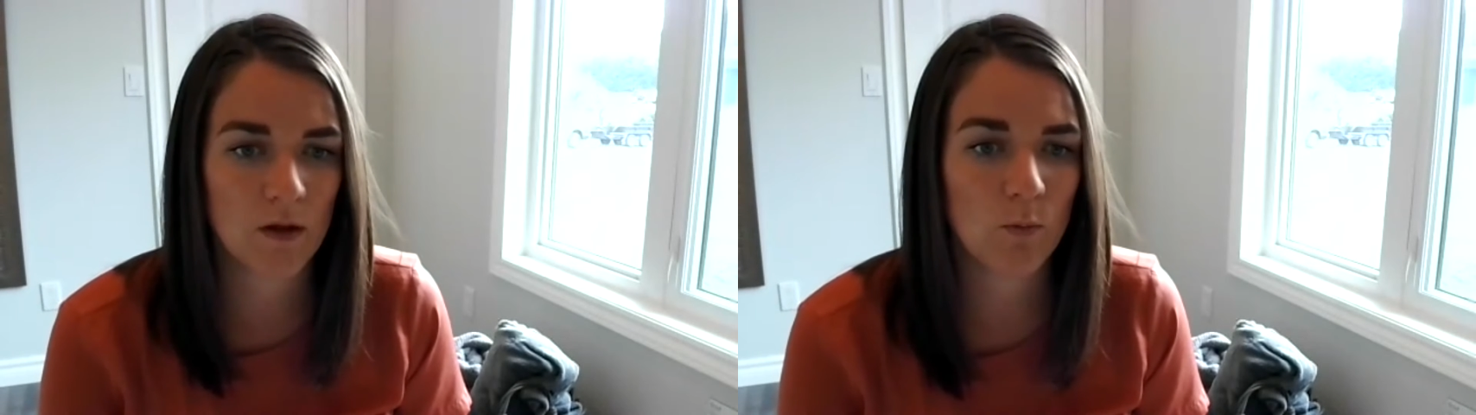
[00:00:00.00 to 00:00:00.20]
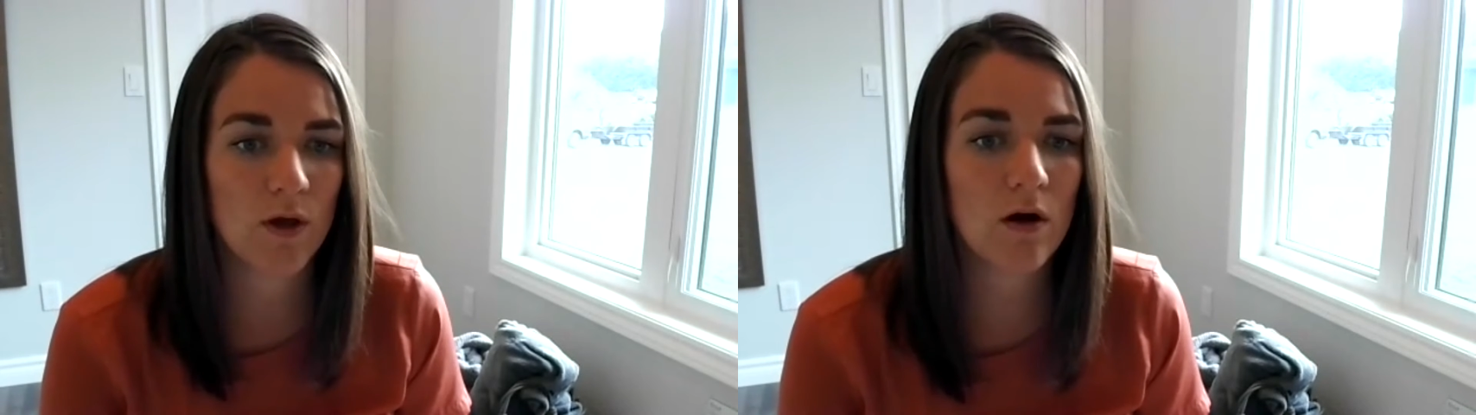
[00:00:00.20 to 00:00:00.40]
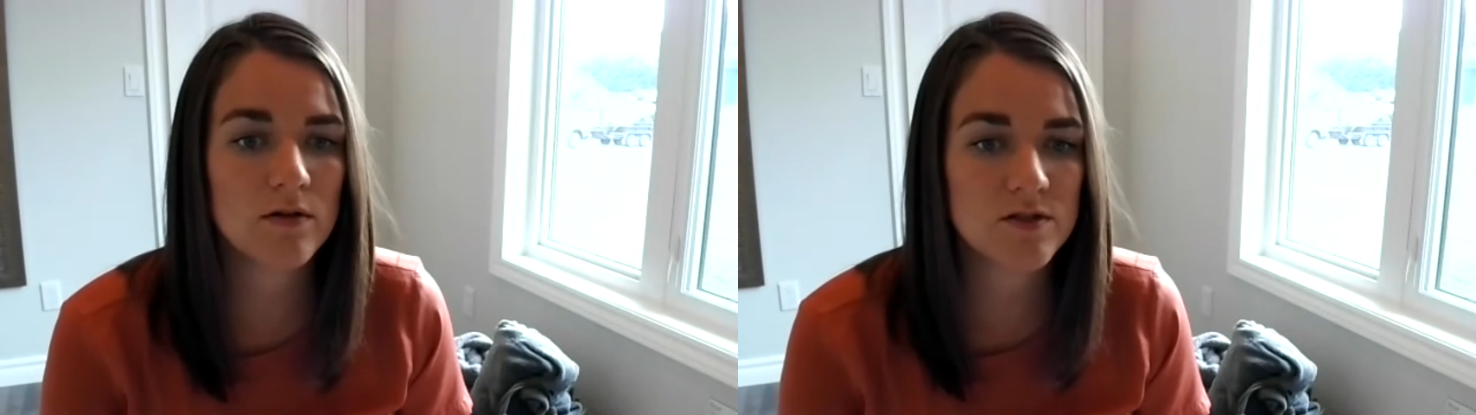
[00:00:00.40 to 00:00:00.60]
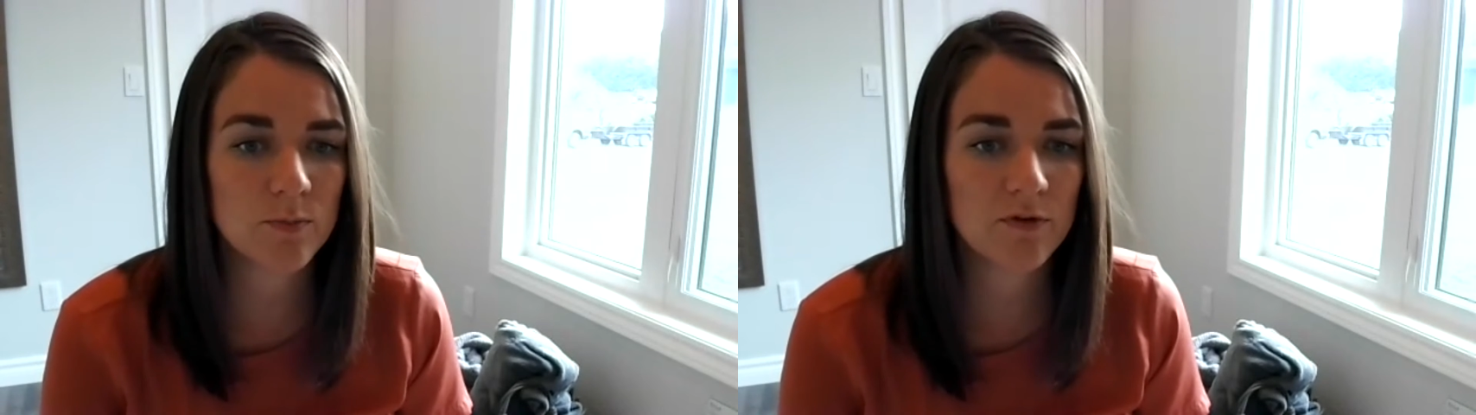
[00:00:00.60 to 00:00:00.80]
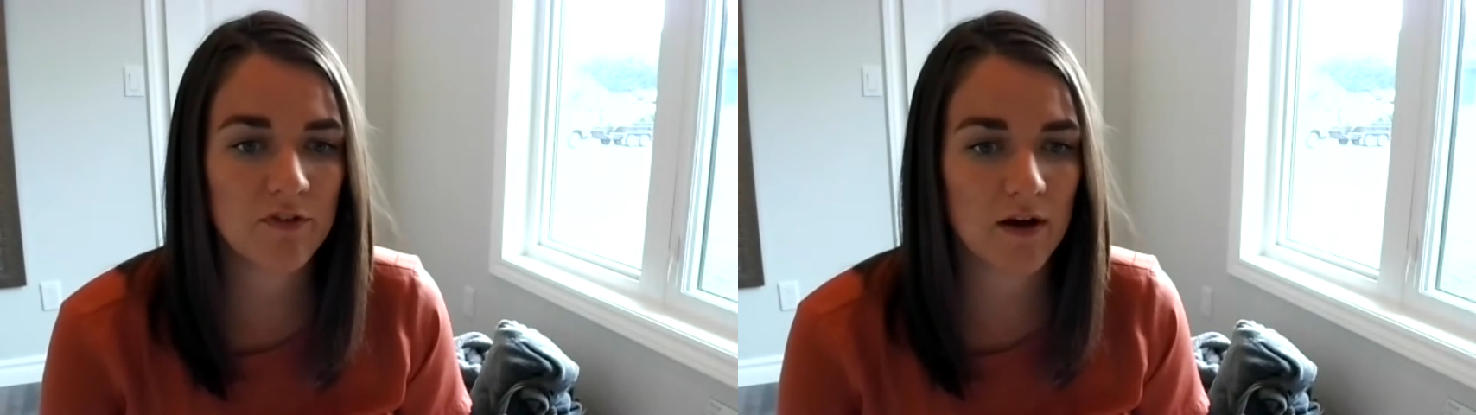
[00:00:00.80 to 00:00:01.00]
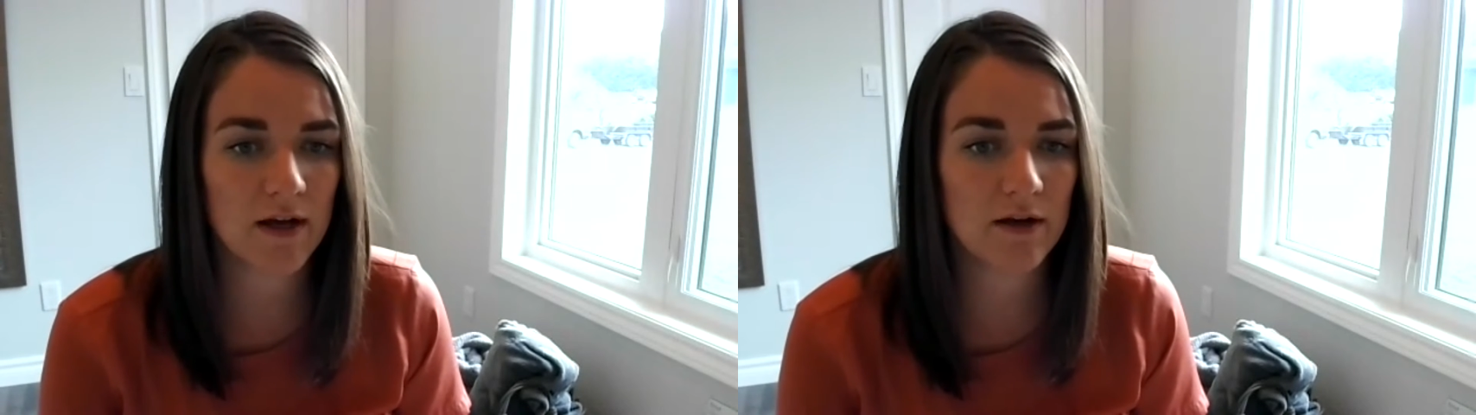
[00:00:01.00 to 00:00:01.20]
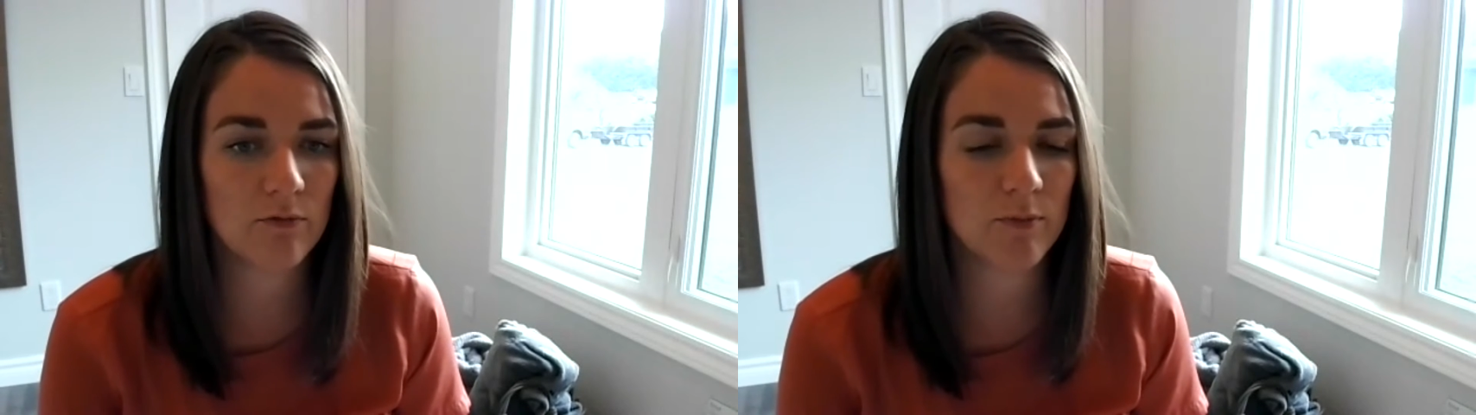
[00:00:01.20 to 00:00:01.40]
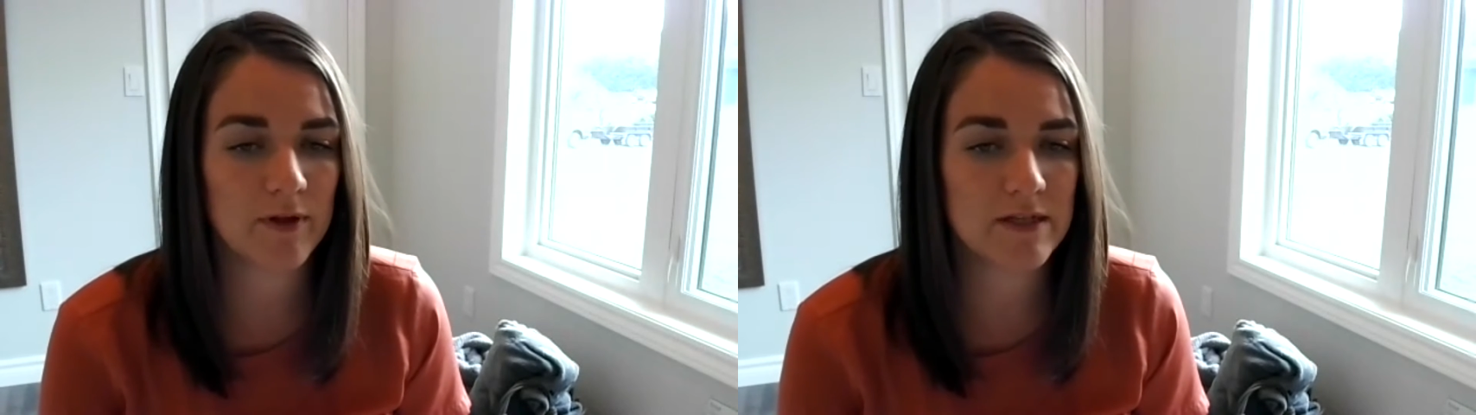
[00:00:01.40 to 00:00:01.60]
We also provide
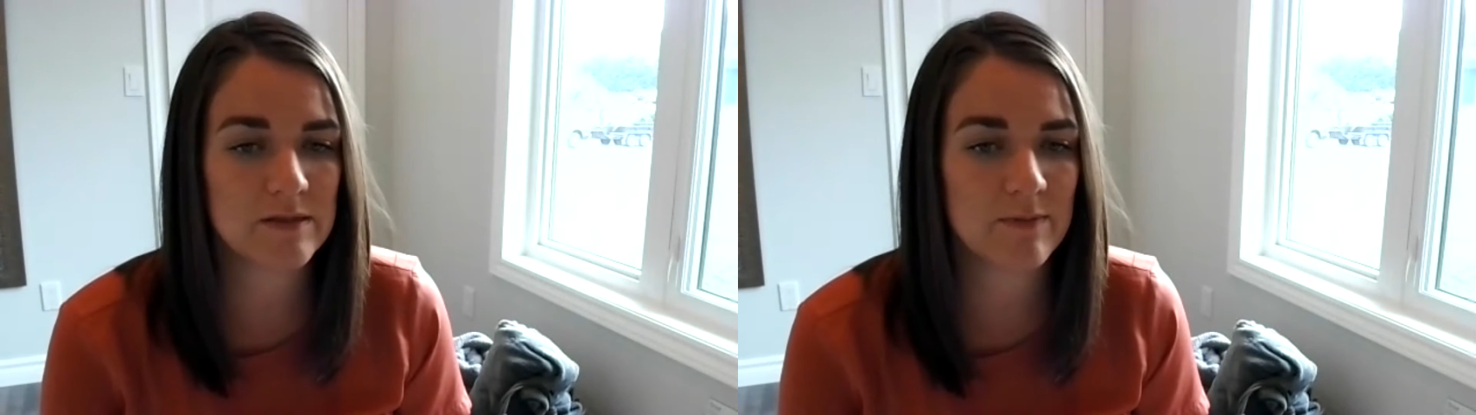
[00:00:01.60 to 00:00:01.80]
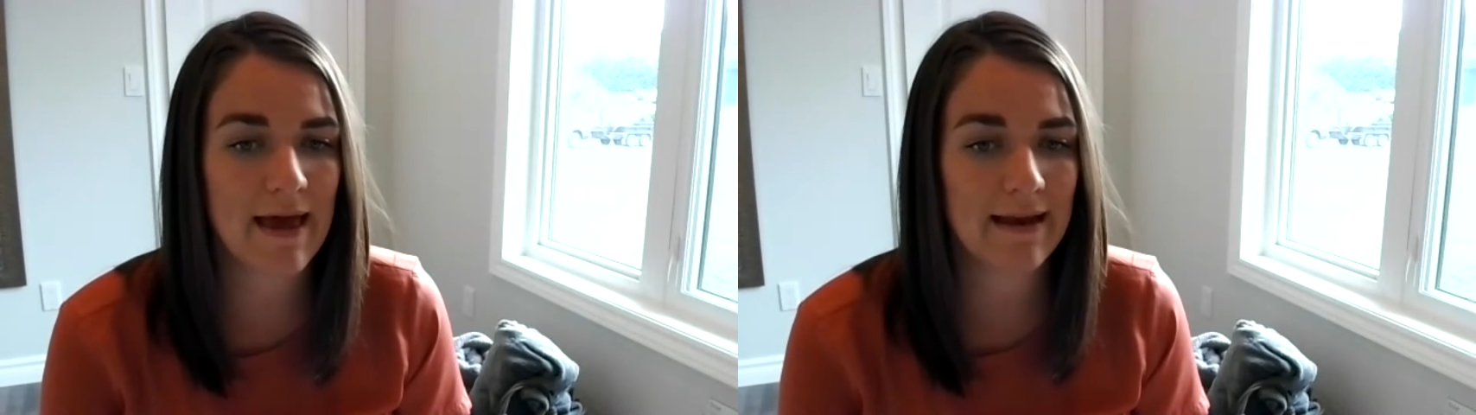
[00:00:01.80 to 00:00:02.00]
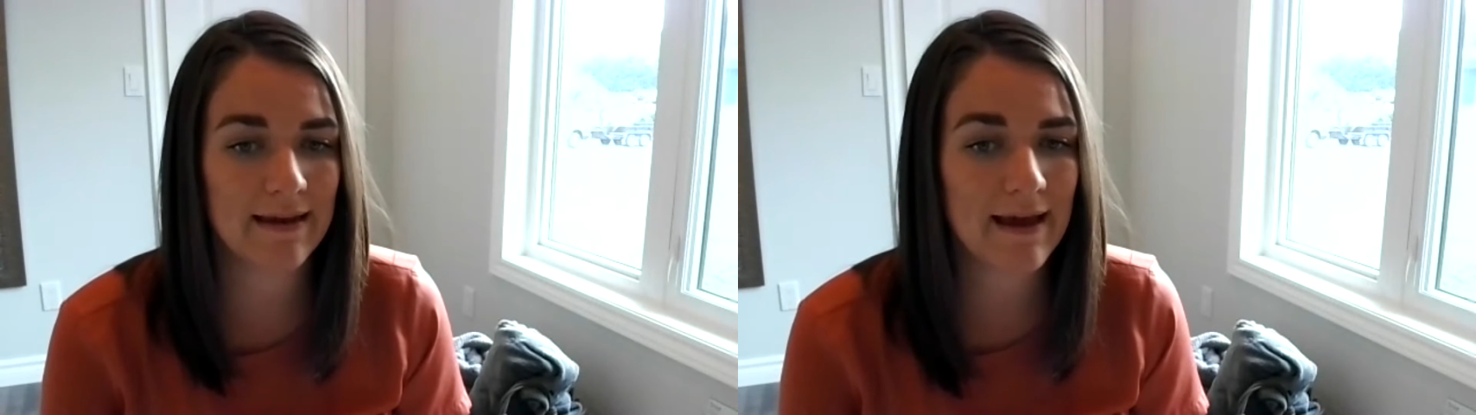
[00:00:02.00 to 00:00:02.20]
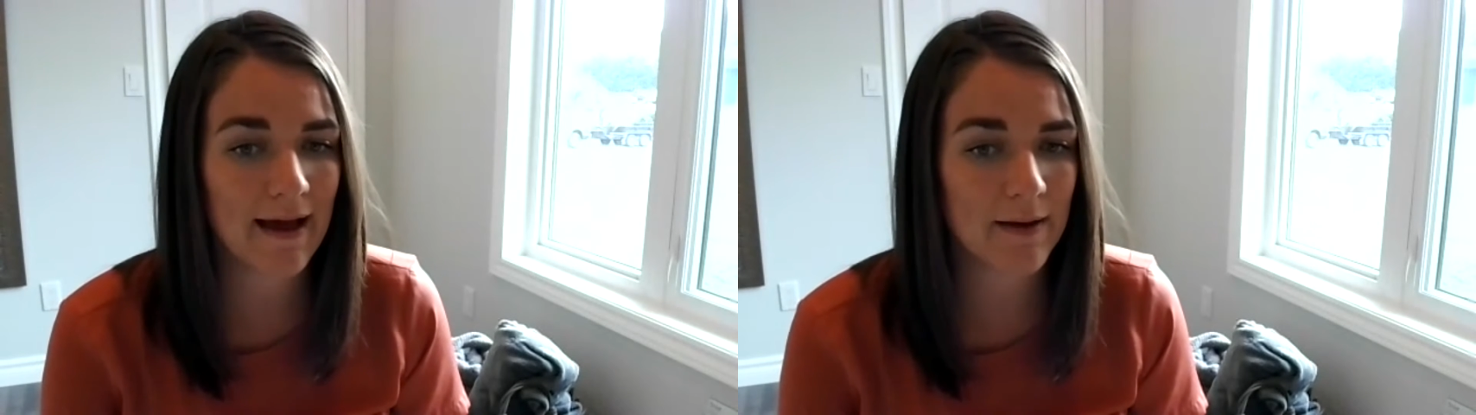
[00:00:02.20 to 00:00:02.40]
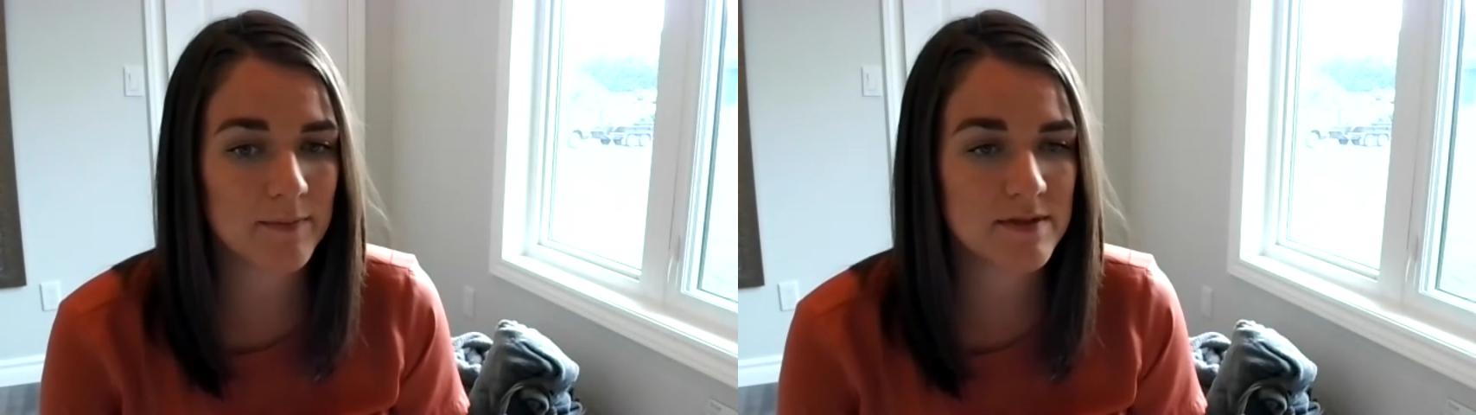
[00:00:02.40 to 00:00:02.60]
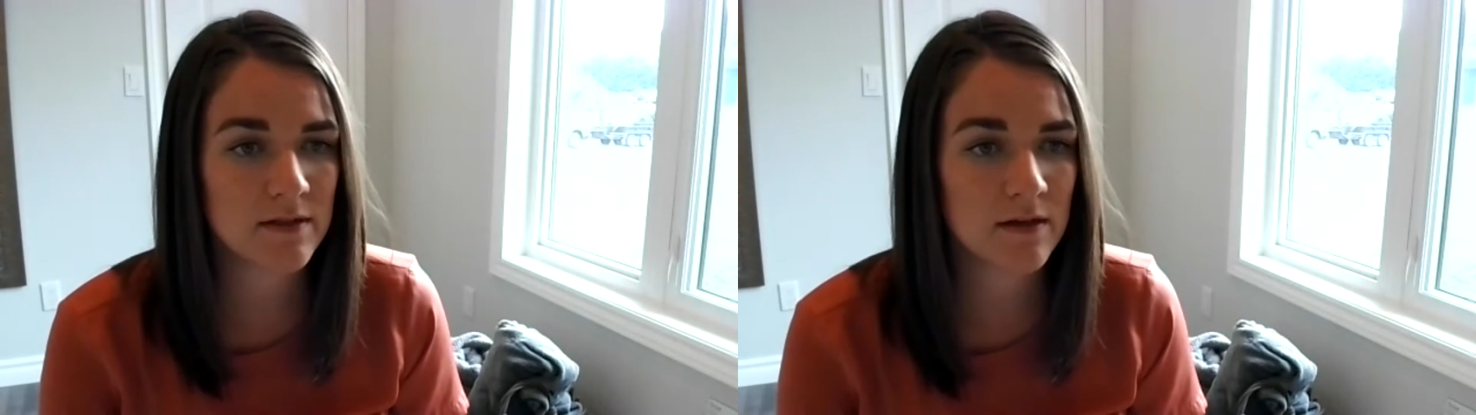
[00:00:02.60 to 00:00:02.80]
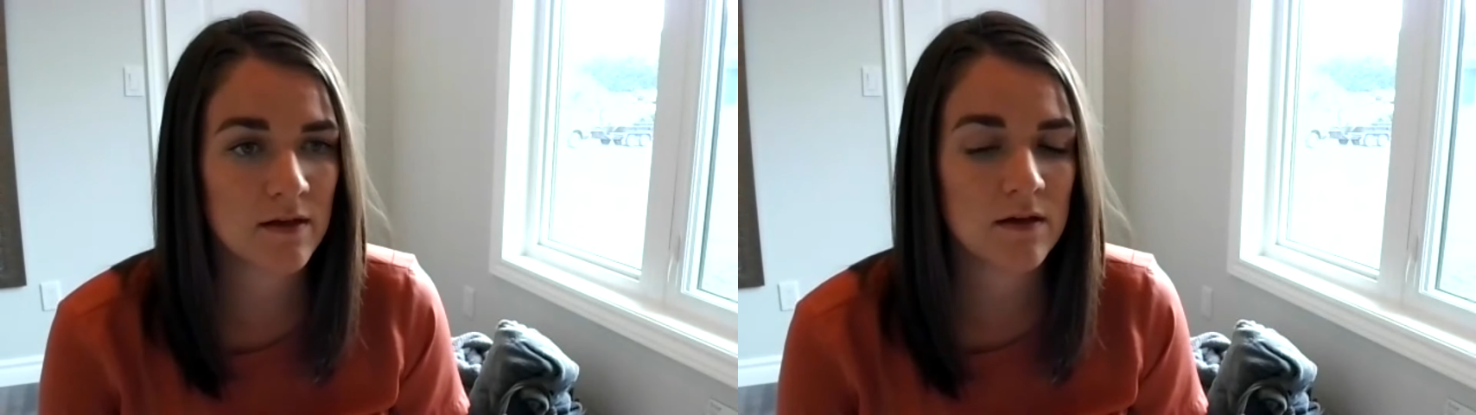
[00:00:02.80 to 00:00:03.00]
replacement end caps,